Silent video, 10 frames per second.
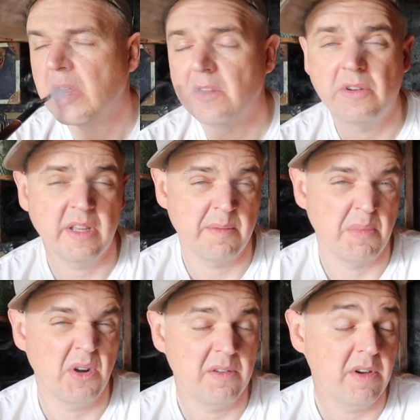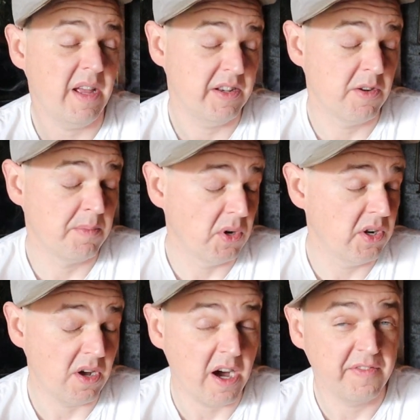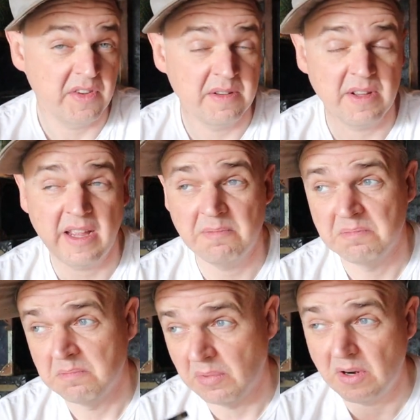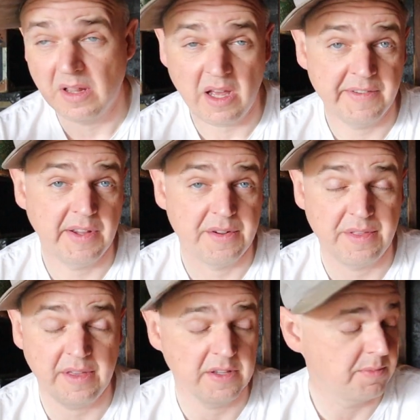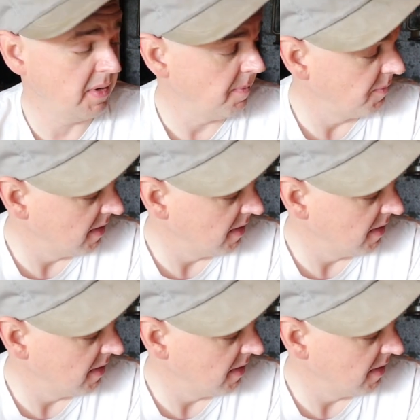Don't get a burn. Well, I don't burn it often. I burn a lot of other things, but